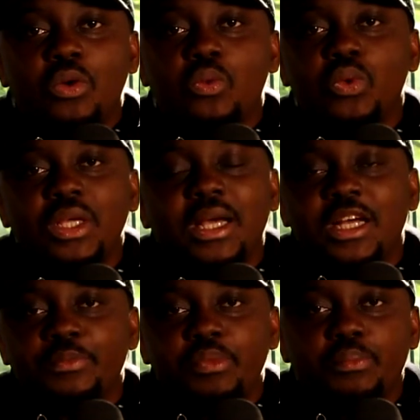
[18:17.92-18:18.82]
we
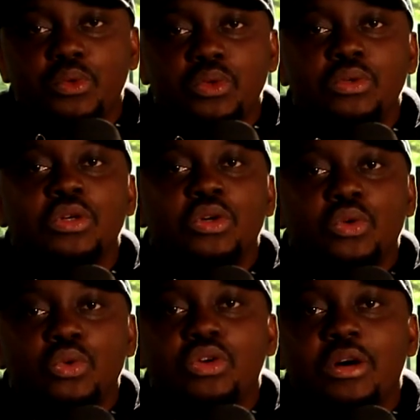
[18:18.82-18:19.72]
as people
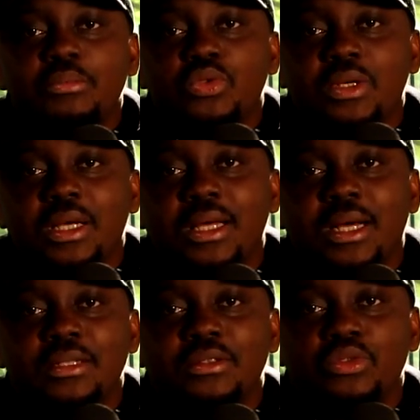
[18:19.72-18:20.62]
could come
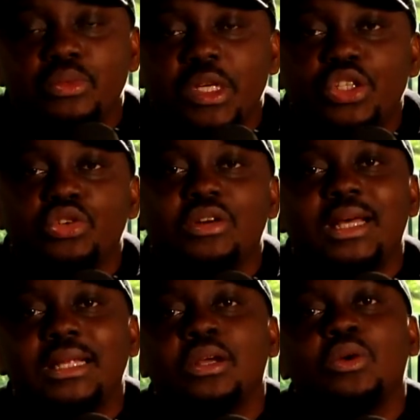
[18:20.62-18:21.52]
together to make sure
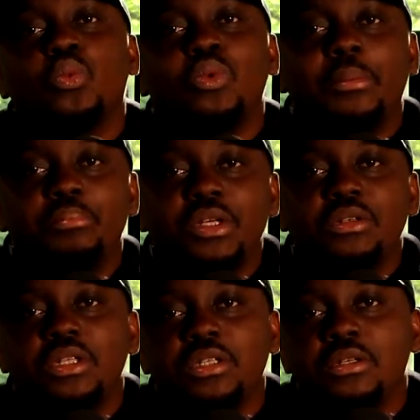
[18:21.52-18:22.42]
that we are
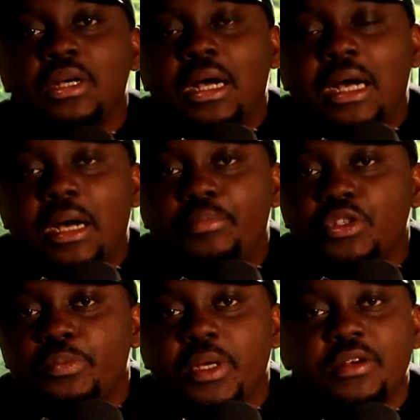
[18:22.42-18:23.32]
building our
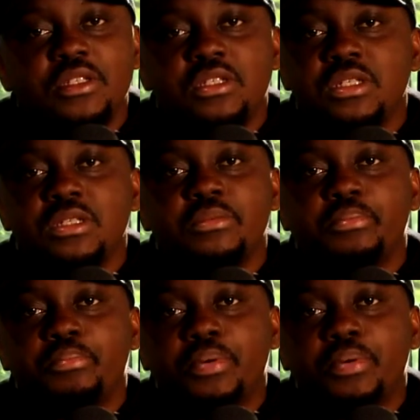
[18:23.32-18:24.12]
prosperity